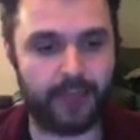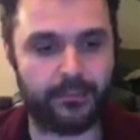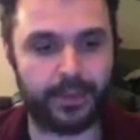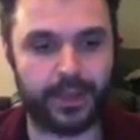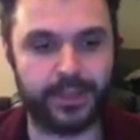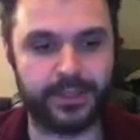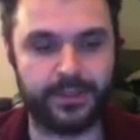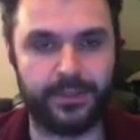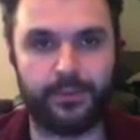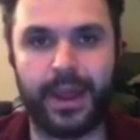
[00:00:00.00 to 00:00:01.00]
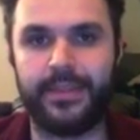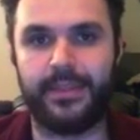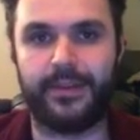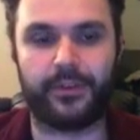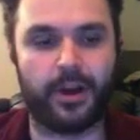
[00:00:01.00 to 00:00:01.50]
because the way that
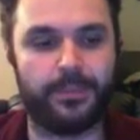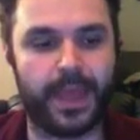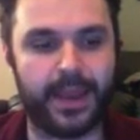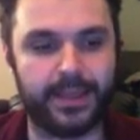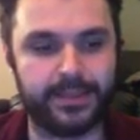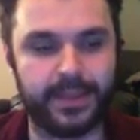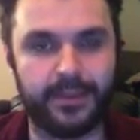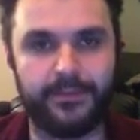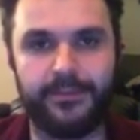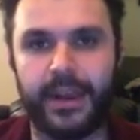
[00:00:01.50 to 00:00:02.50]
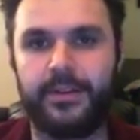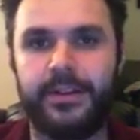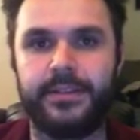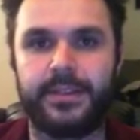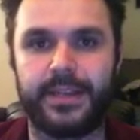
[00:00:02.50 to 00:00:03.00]
they've comped that is that
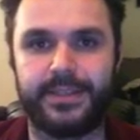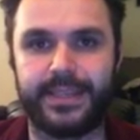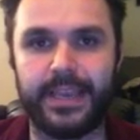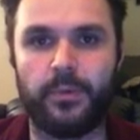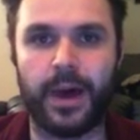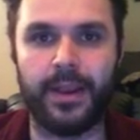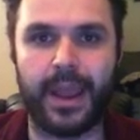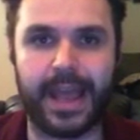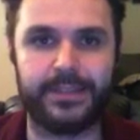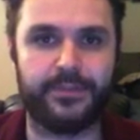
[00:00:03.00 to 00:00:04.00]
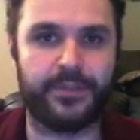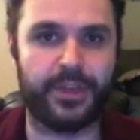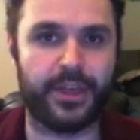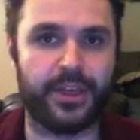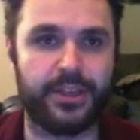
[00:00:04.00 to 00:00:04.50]
veterans are C1 as of
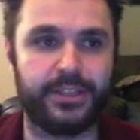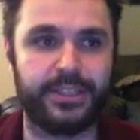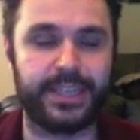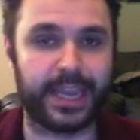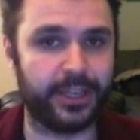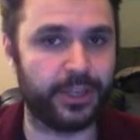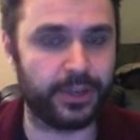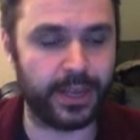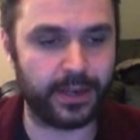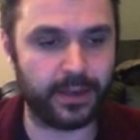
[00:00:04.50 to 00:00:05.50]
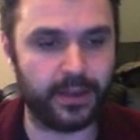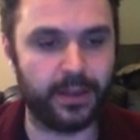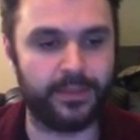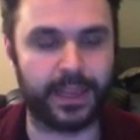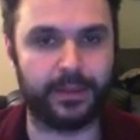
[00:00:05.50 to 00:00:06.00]
the 2nd unit
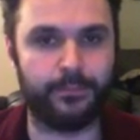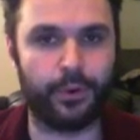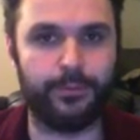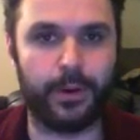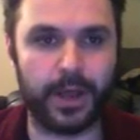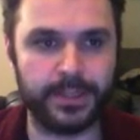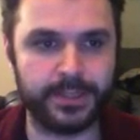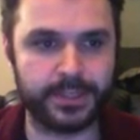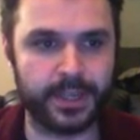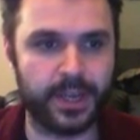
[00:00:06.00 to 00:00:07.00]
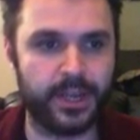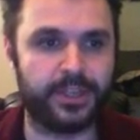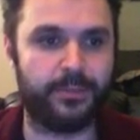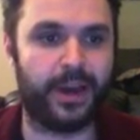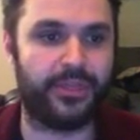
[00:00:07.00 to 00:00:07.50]
that can board pods.
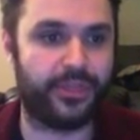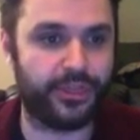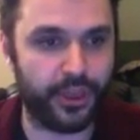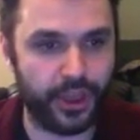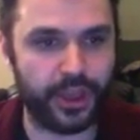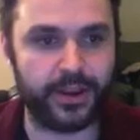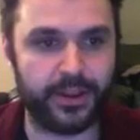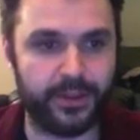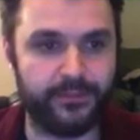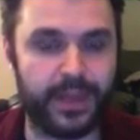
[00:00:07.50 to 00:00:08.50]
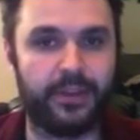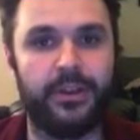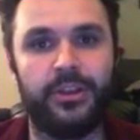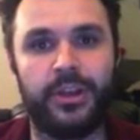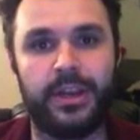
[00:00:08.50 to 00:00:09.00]
So my 3rd
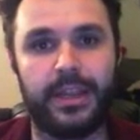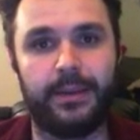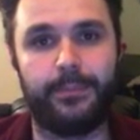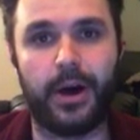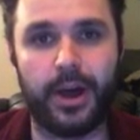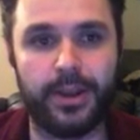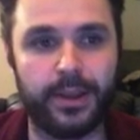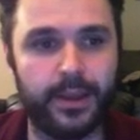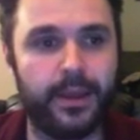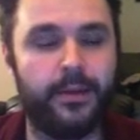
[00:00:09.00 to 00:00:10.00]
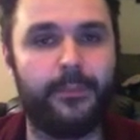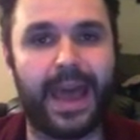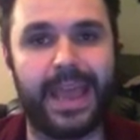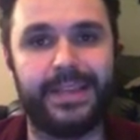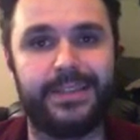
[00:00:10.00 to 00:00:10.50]
veteran unit in a pod
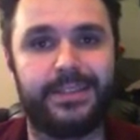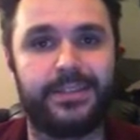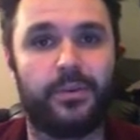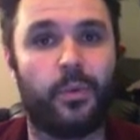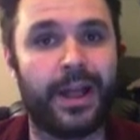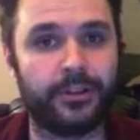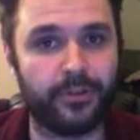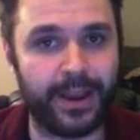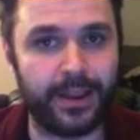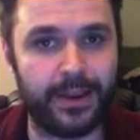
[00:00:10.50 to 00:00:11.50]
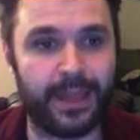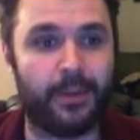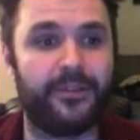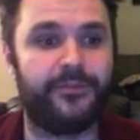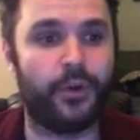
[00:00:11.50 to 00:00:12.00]
pays 1 credit, and
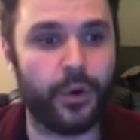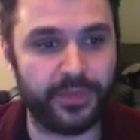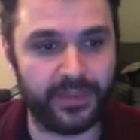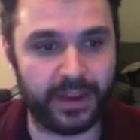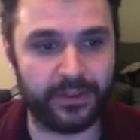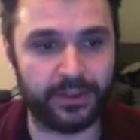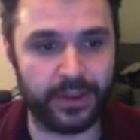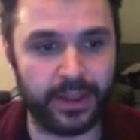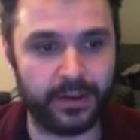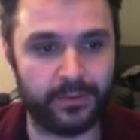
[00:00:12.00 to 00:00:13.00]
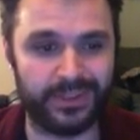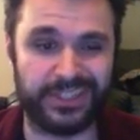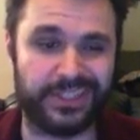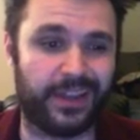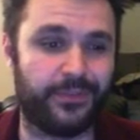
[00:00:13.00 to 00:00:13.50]
my 4th veteran unit, which
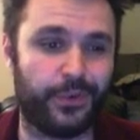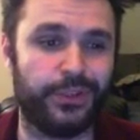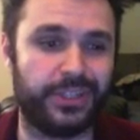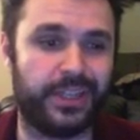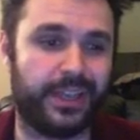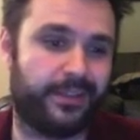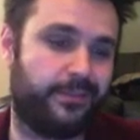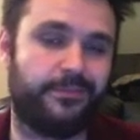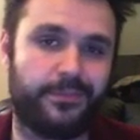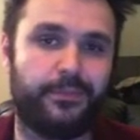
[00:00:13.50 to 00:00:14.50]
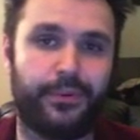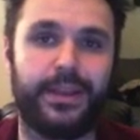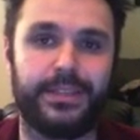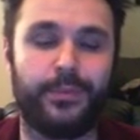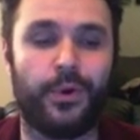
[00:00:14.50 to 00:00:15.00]
is unfortunately a
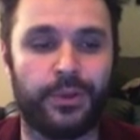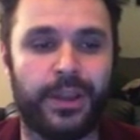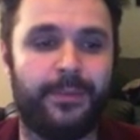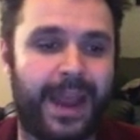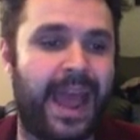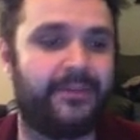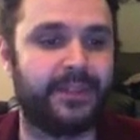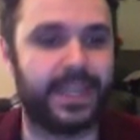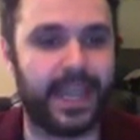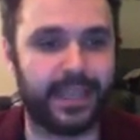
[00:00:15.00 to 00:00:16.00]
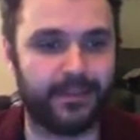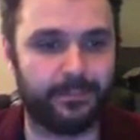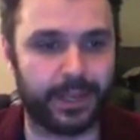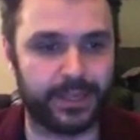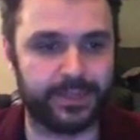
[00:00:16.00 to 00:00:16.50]
pretty small unit, but I have to take it
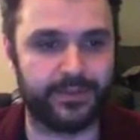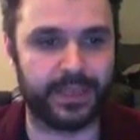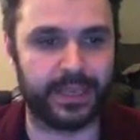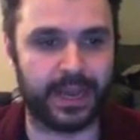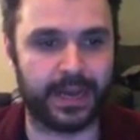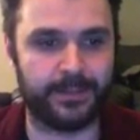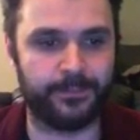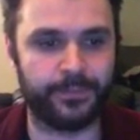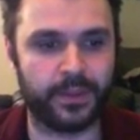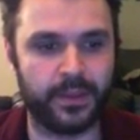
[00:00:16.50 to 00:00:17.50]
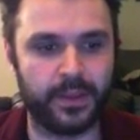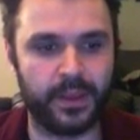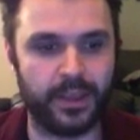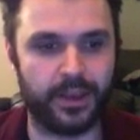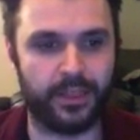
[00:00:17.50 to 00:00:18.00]
because of the
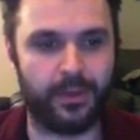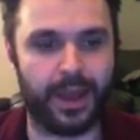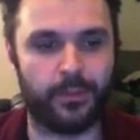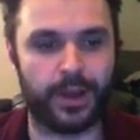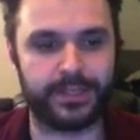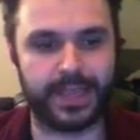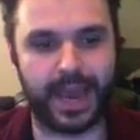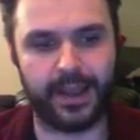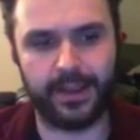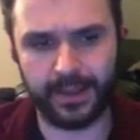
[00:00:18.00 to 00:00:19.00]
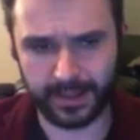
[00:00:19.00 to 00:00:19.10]
the way it works out,